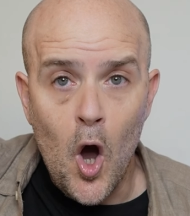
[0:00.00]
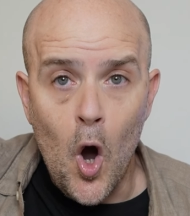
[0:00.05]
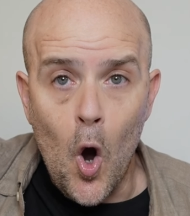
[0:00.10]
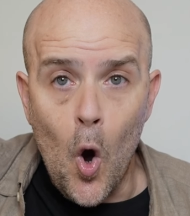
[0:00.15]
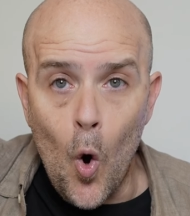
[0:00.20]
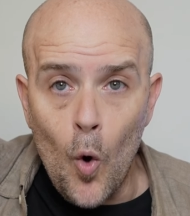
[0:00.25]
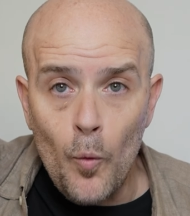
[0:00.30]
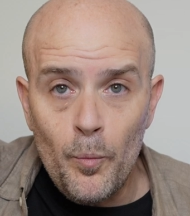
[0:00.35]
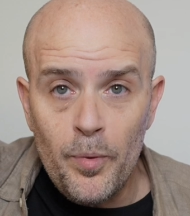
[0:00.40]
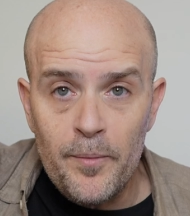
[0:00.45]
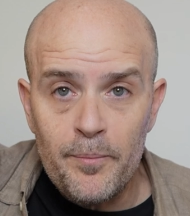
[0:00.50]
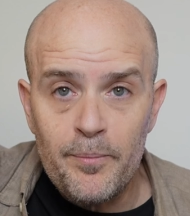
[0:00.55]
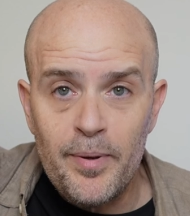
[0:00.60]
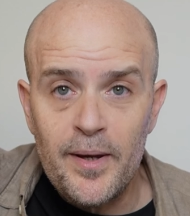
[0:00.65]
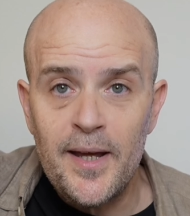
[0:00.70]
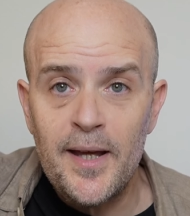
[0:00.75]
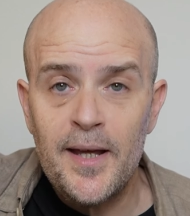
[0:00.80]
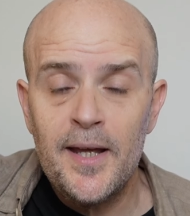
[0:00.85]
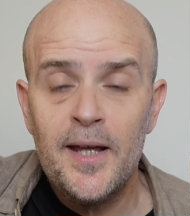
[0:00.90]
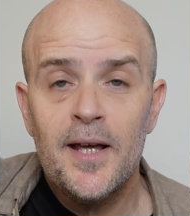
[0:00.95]
open
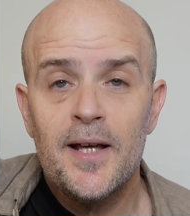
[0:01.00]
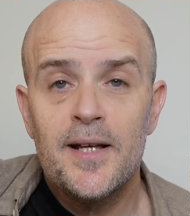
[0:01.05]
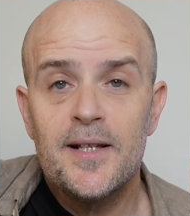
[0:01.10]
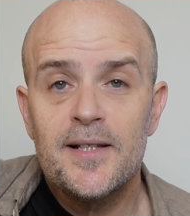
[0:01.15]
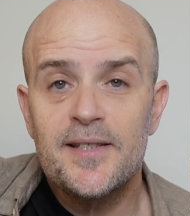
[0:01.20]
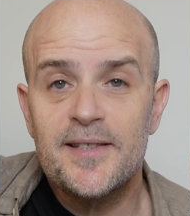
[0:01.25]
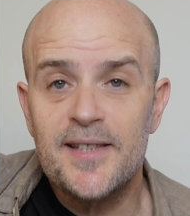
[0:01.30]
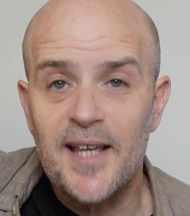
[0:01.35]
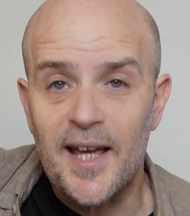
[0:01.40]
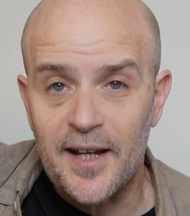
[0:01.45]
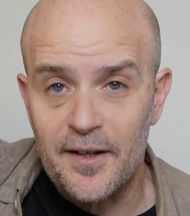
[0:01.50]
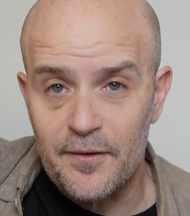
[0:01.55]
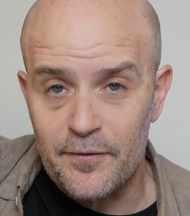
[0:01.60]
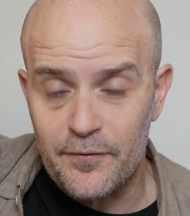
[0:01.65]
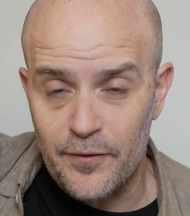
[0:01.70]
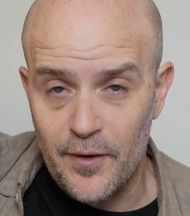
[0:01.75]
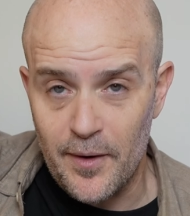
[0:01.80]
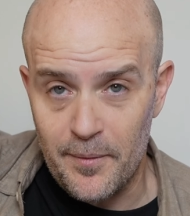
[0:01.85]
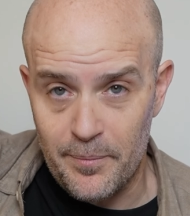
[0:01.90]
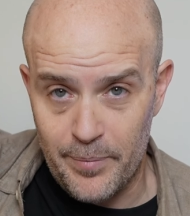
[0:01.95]
B, second
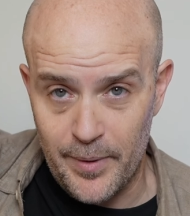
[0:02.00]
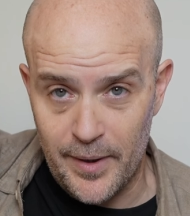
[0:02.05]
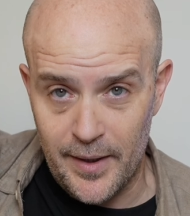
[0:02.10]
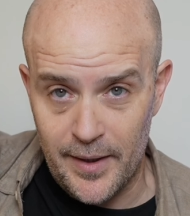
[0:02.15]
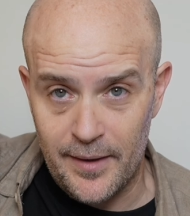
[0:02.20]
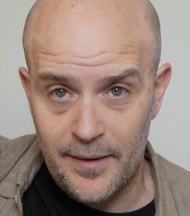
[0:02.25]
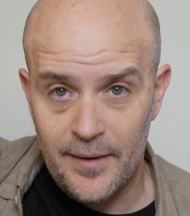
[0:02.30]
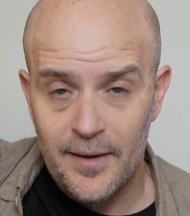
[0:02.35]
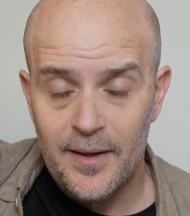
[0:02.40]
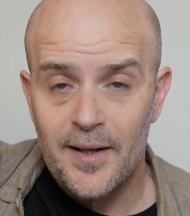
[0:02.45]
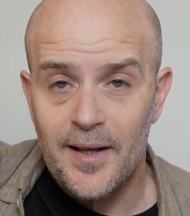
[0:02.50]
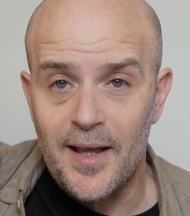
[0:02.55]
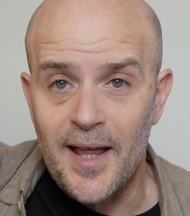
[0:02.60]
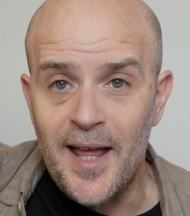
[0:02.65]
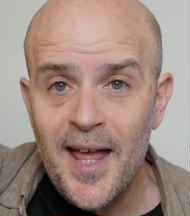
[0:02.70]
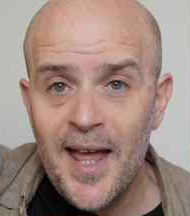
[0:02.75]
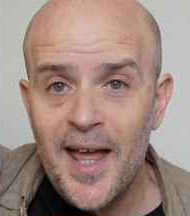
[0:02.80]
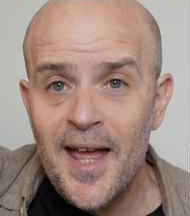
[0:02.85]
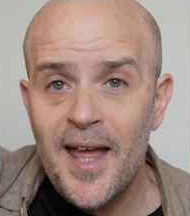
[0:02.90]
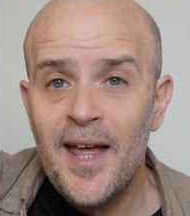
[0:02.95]
fret B,
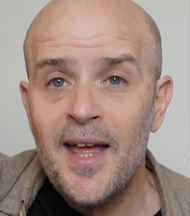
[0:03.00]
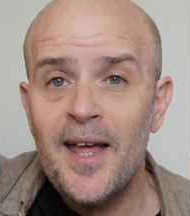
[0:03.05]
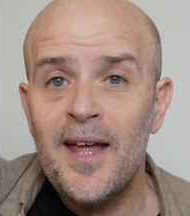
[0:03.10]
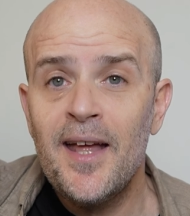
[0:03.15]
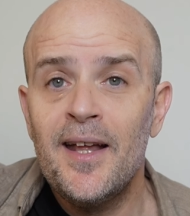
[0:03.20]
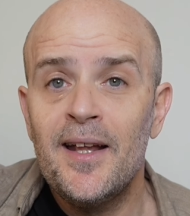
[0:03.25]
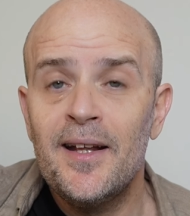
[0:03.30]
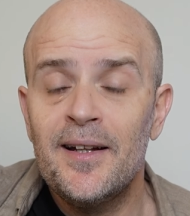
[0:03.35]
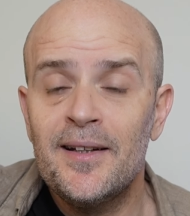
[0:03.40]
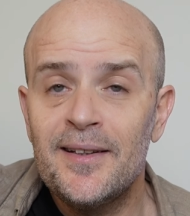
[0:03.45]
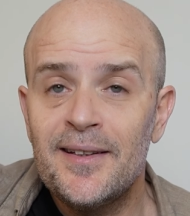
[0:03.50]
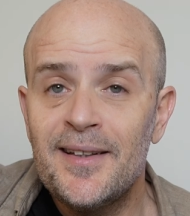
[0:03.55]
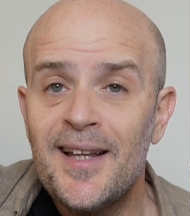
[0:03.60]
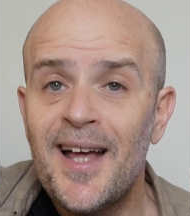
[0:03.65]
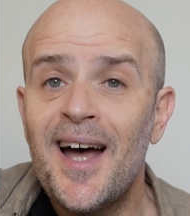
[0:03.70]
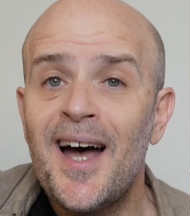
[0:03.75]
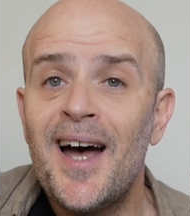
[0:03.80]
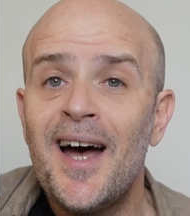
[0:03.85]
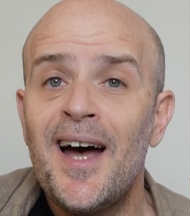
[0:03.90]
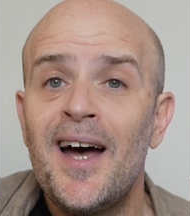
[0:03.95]
and
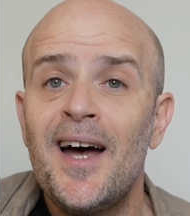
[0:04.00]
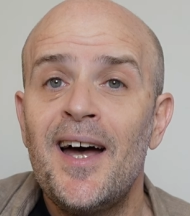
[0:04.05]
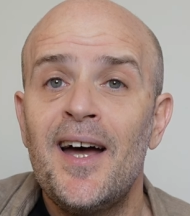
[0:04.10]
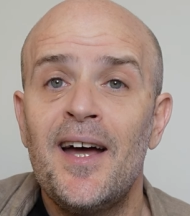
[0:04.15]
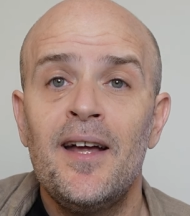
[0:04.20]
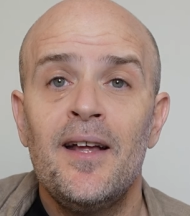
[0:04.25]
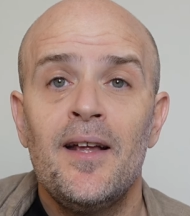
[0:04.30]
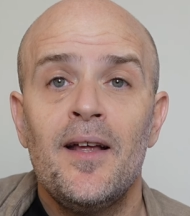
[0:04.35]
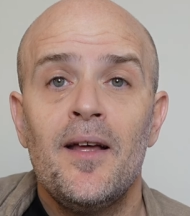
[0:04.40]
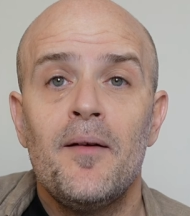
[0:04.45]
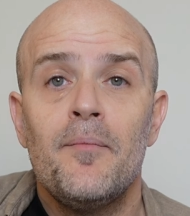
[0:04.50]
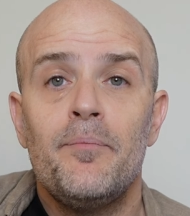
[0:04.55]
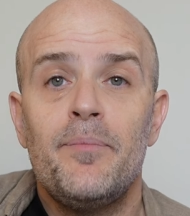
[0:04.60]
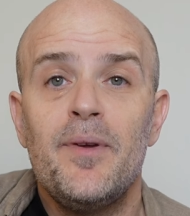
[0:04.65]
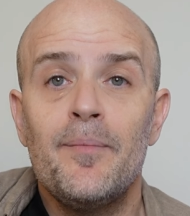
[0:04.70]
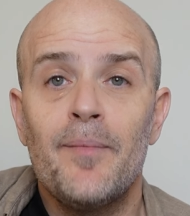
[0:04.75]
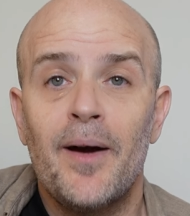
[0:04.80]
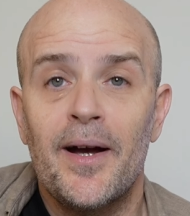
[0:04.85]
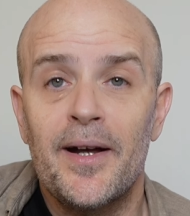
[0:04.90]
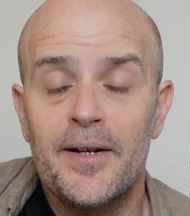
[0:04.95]

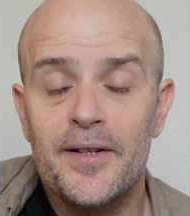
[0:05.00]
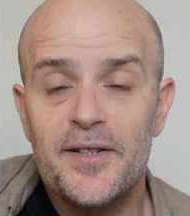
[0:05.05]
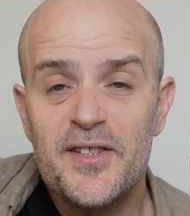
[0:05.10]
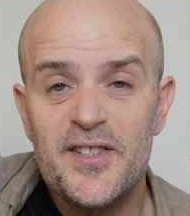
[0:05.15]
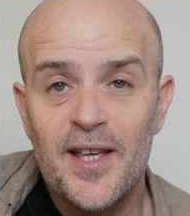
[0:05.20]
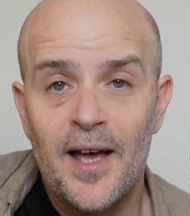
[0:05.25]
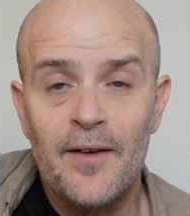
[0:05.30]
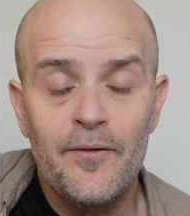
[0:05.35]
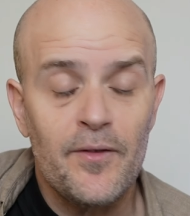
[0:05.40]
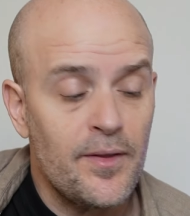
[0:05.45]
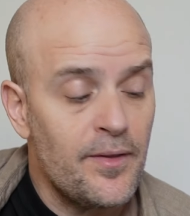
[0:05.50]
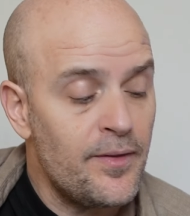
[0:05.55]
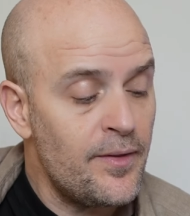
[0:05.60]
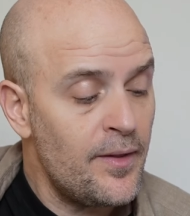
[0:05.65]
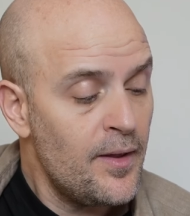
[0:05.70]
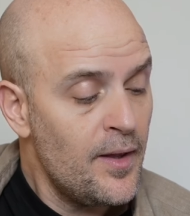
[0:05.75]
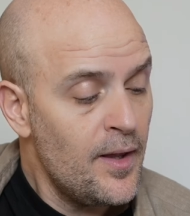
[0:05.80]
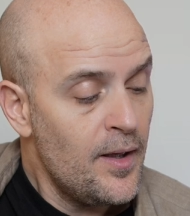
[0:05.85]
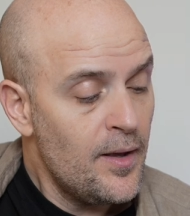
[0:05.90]
B minor 7th.